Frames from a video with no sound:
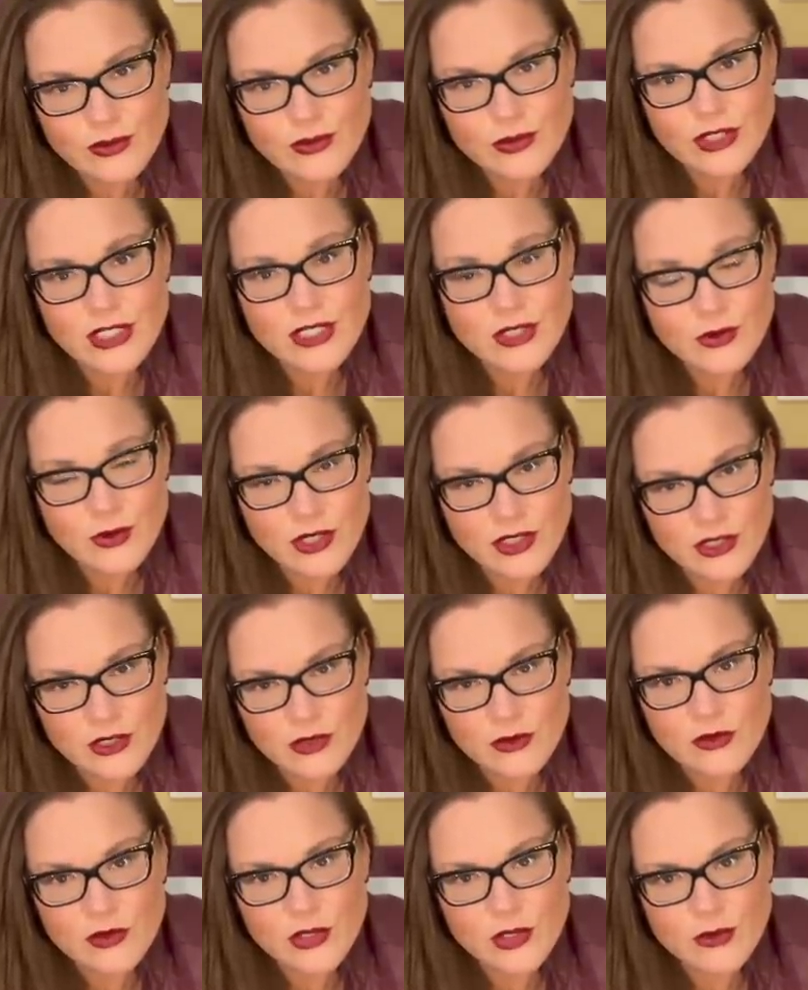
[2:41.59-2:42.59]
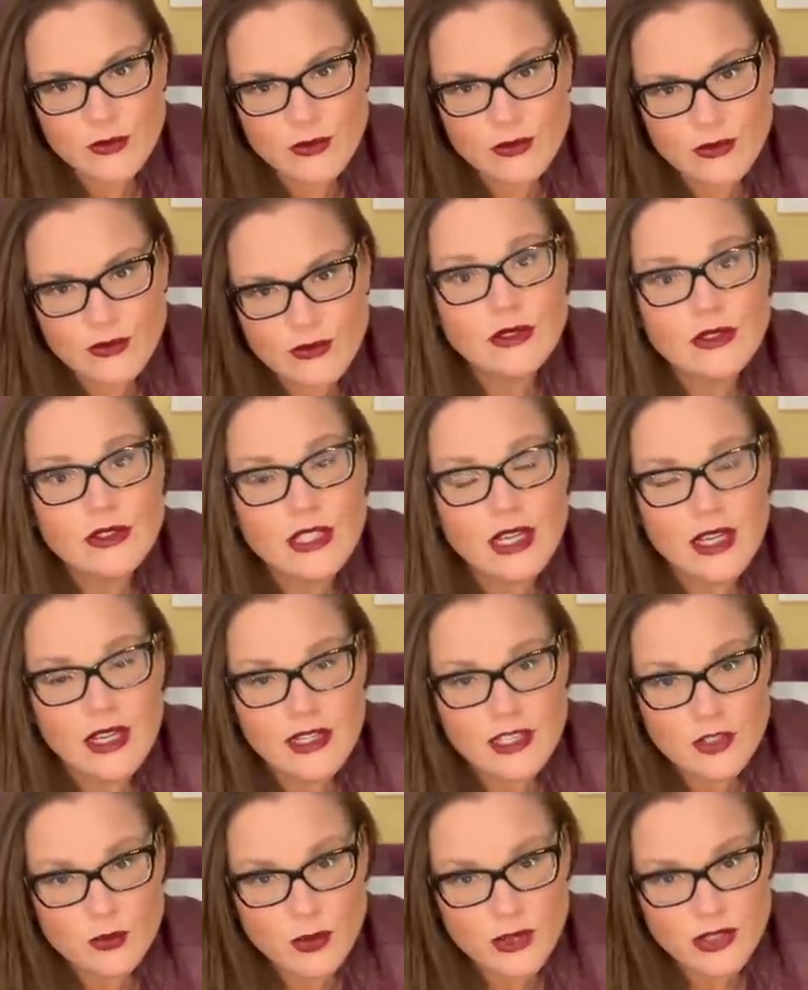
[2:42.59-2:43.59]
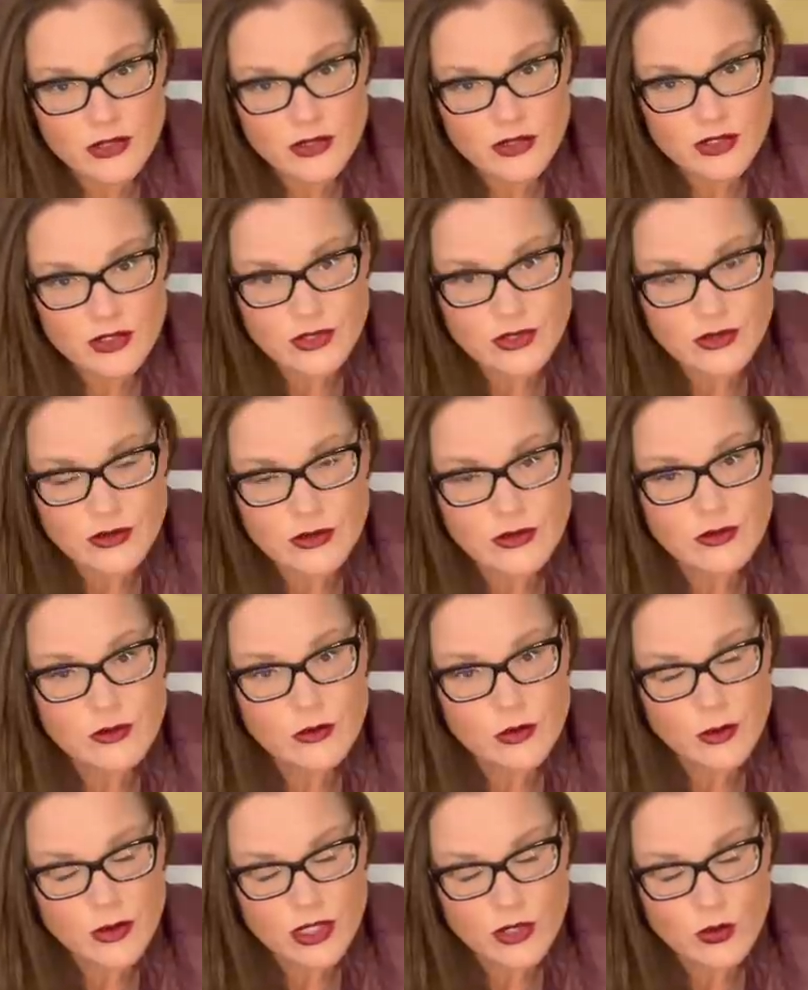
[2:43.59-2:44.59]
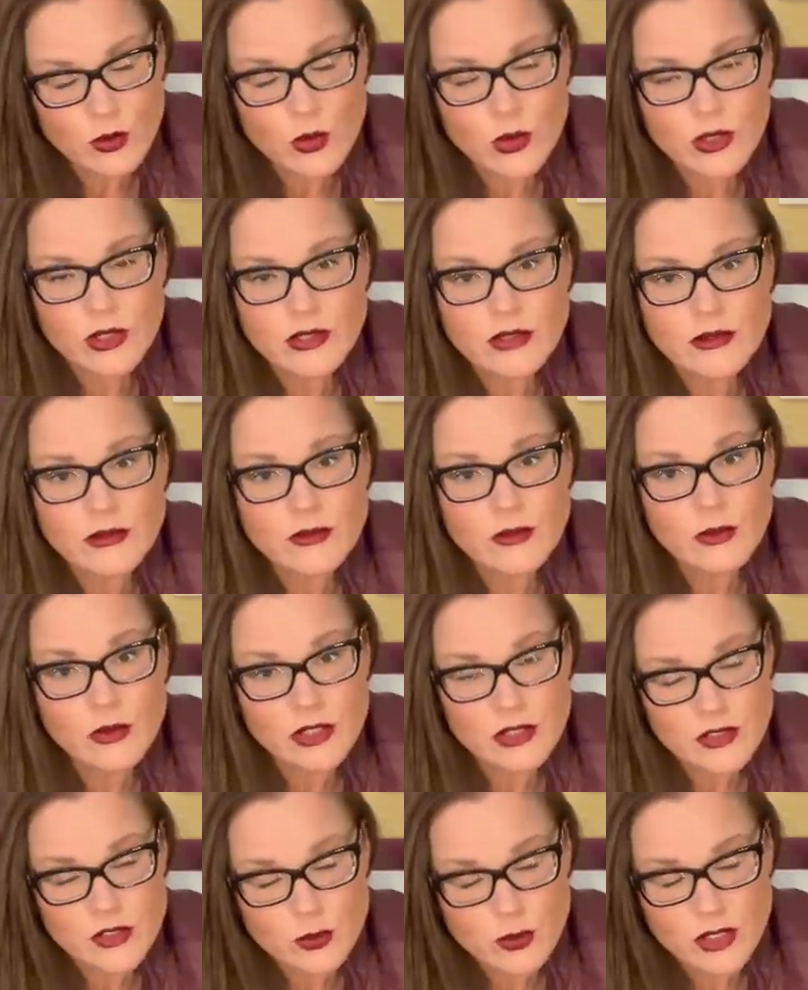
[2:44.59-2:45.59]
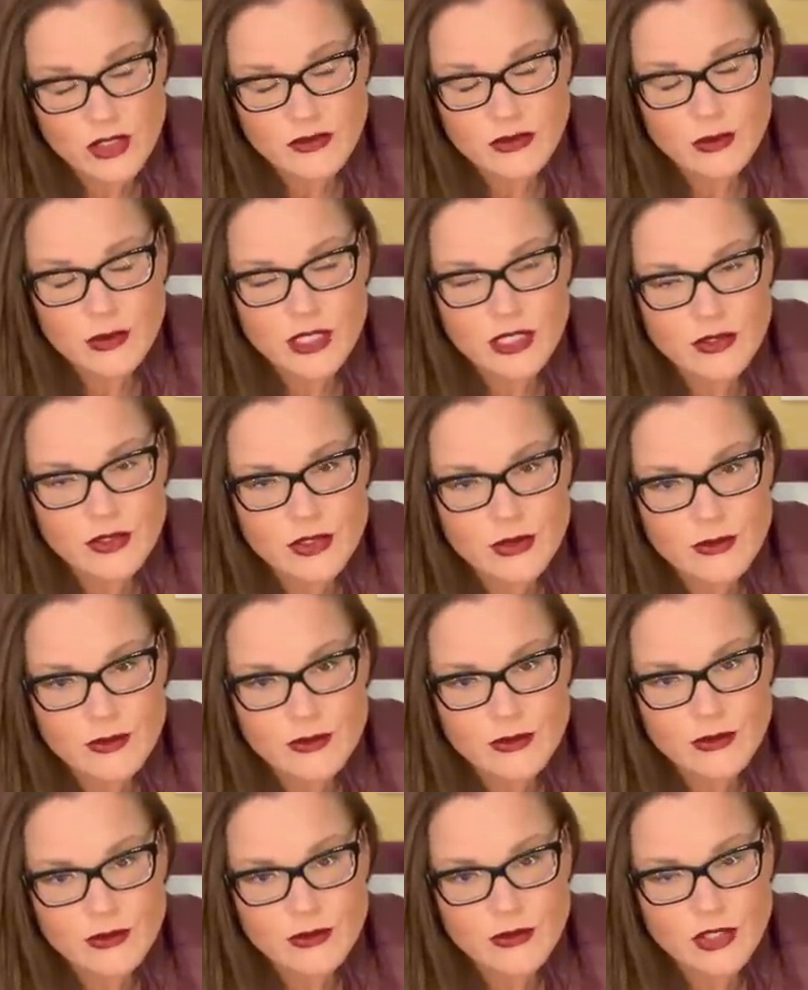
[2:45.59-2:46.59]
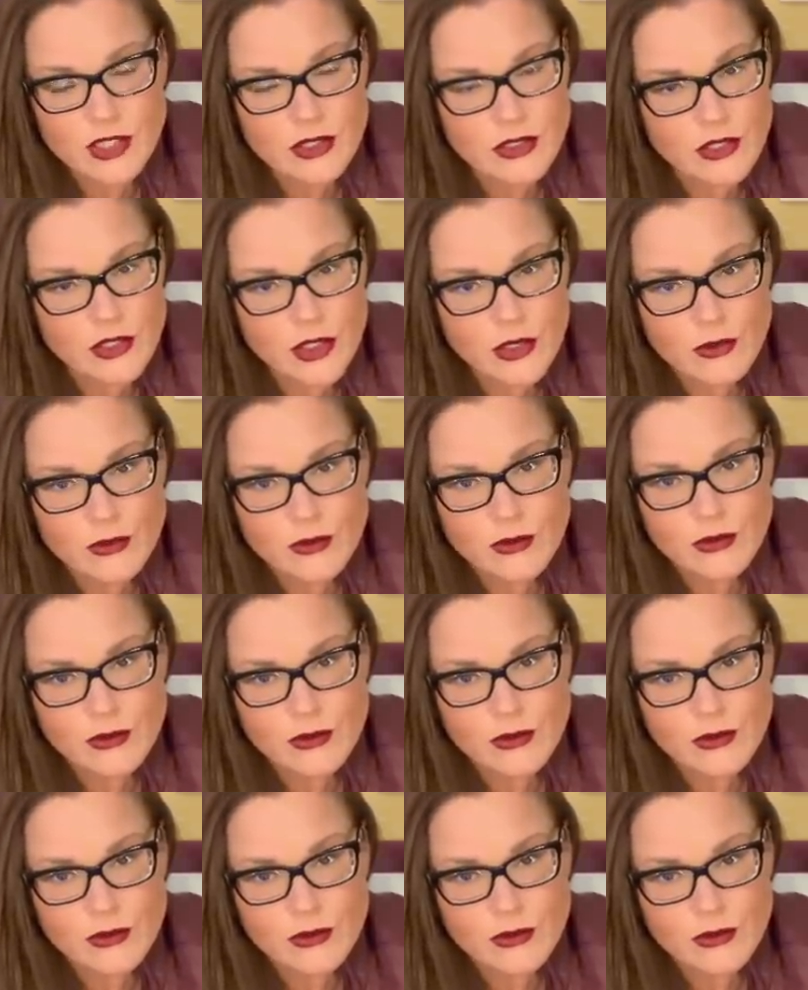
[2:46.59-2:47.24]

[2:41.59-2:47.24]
That's what I offer you. The highest bidders will be awarded one of those private readings. There you go.